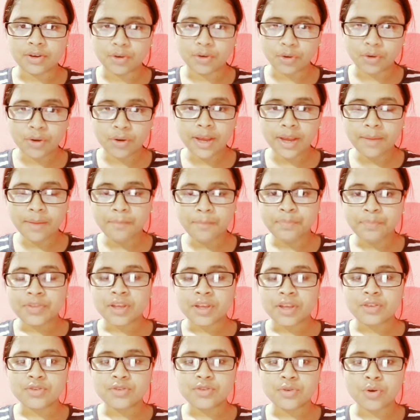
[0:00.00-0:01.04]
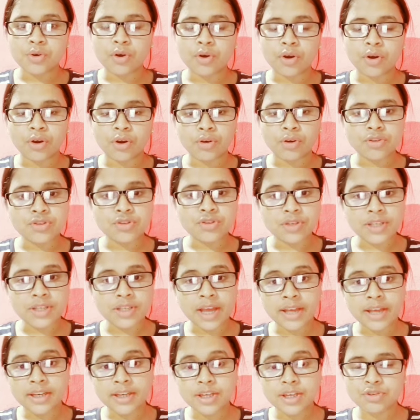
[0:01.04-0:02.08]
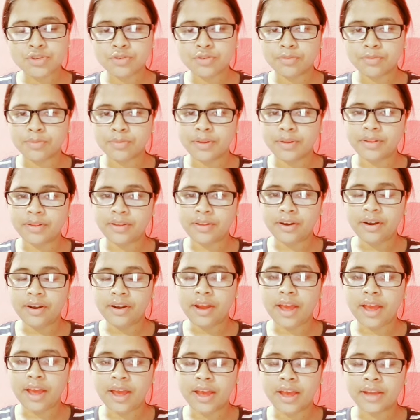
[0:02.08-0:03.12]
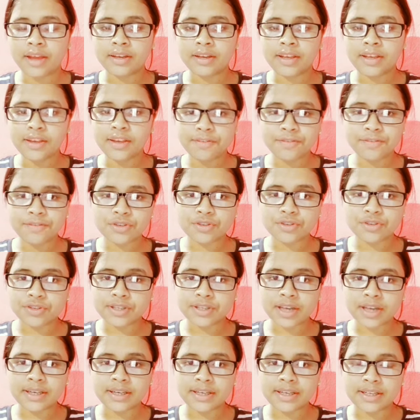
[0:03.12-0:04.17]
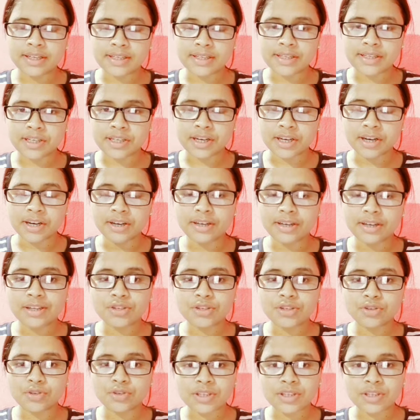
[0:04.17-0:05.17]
Okay, so society should be there, and if the society is there, then